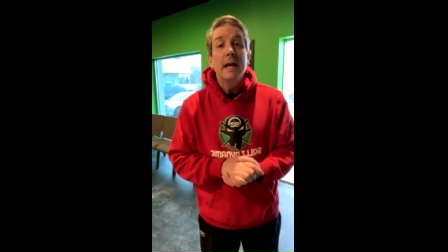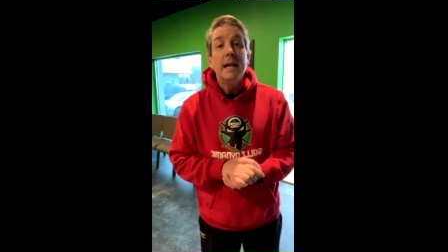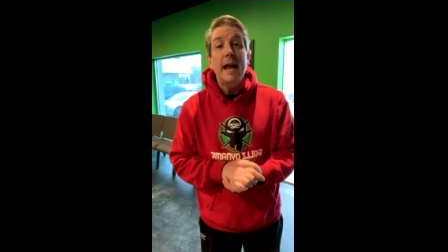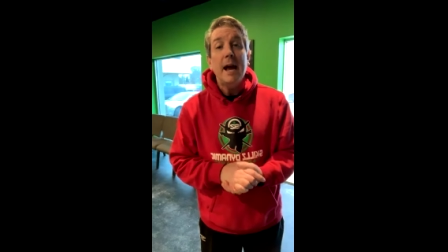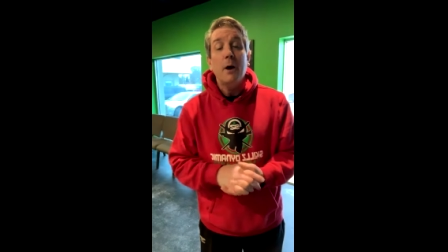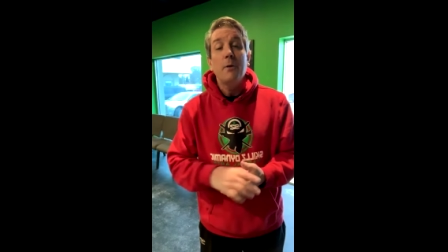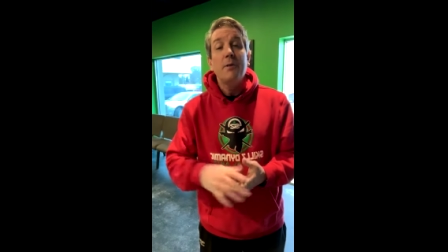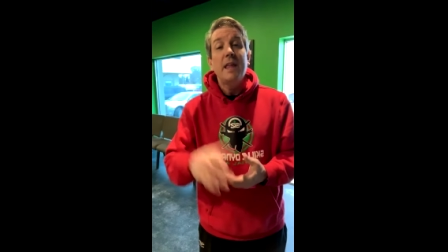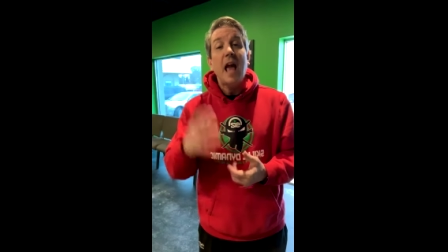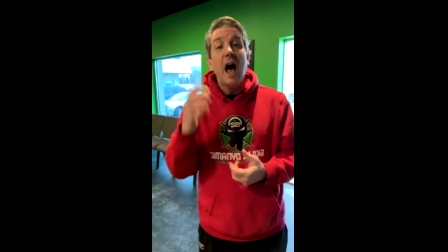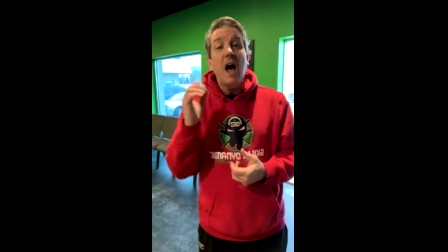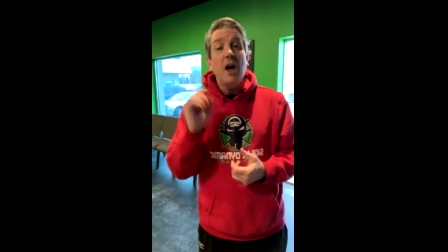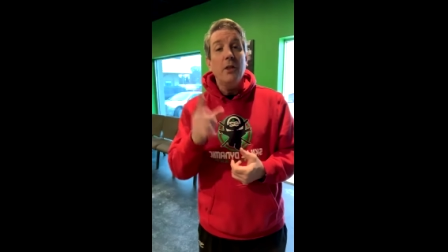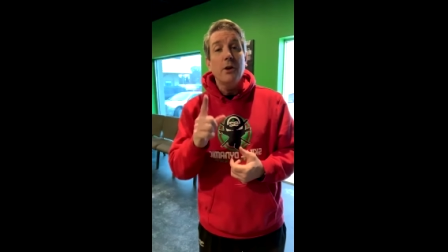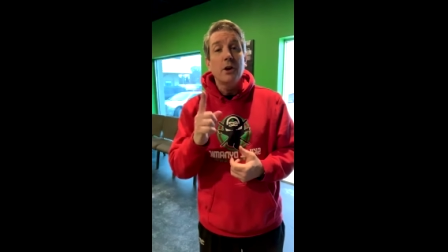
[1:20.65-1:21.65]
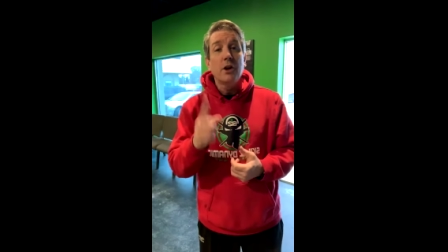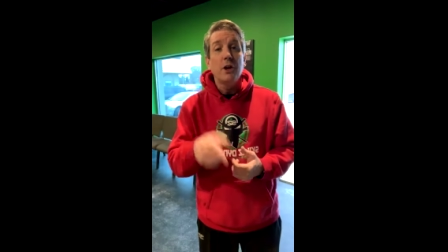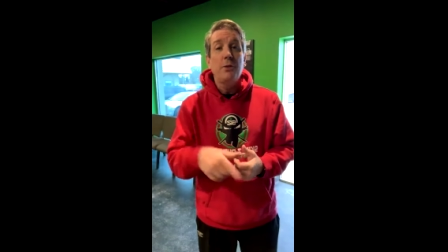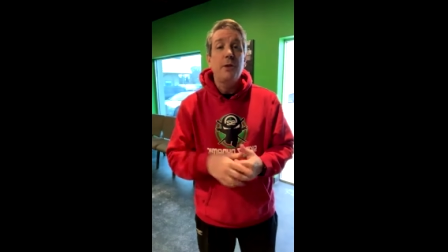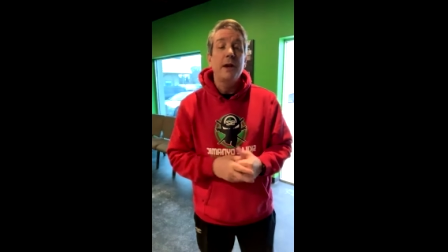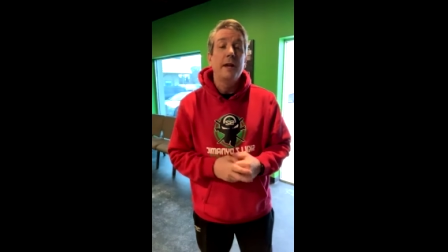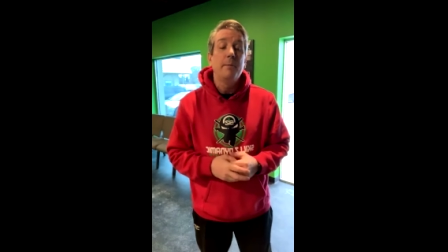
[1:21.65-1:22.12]
Now, the other
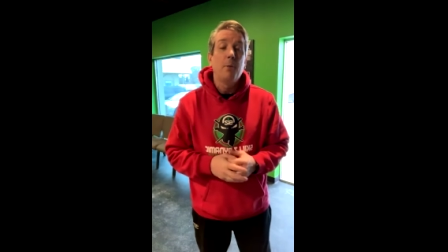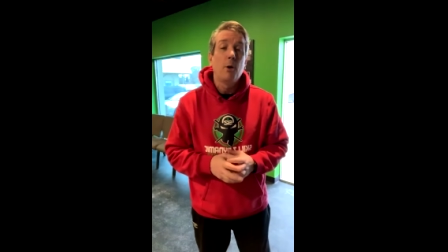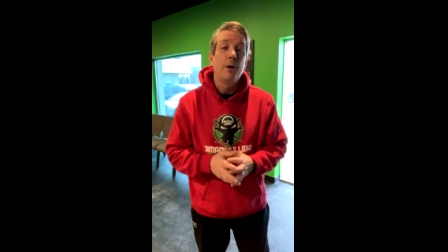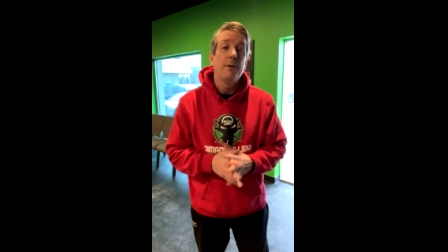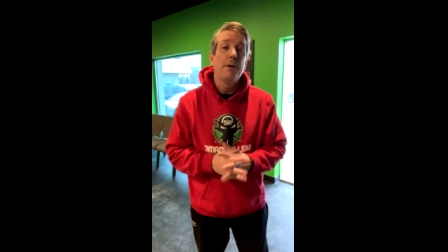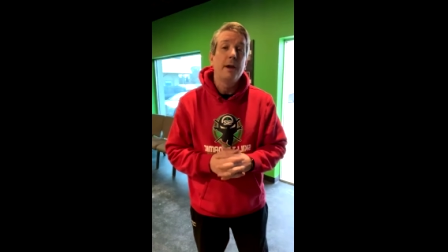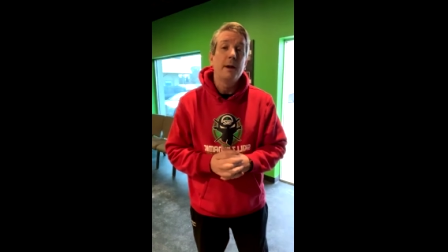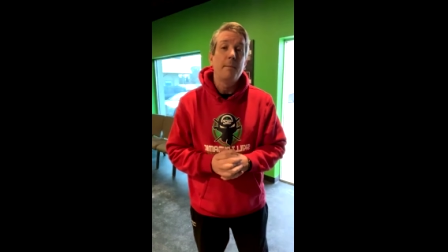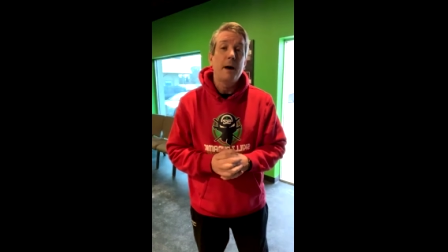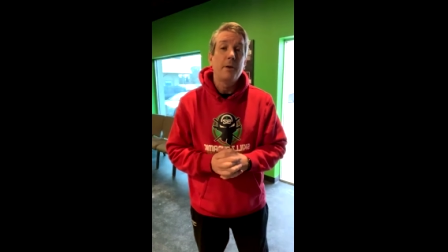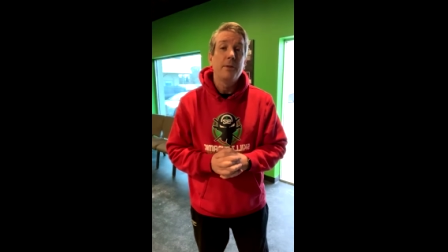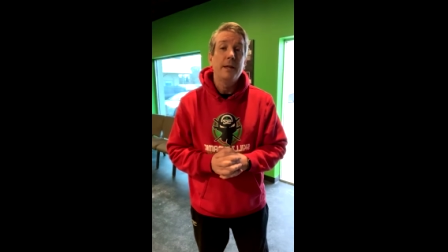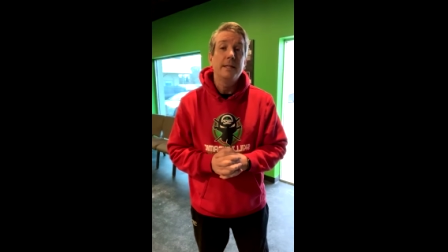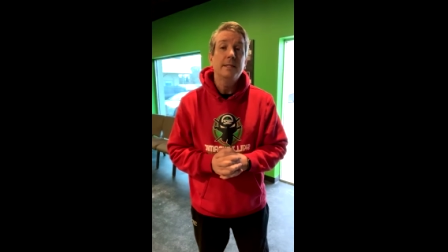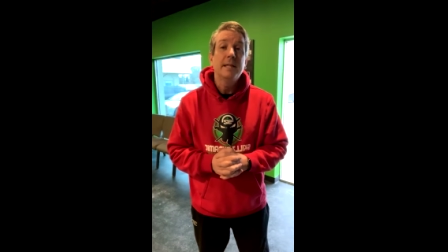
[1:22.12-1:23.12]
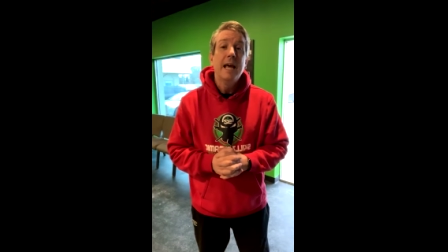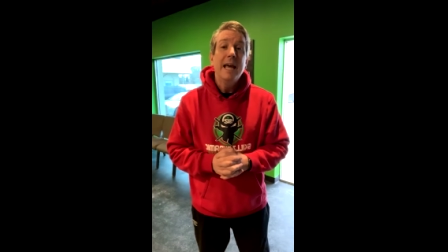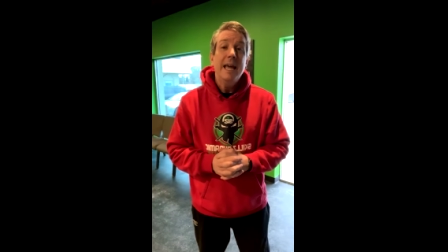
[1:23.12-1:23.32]
good thing, important thing about this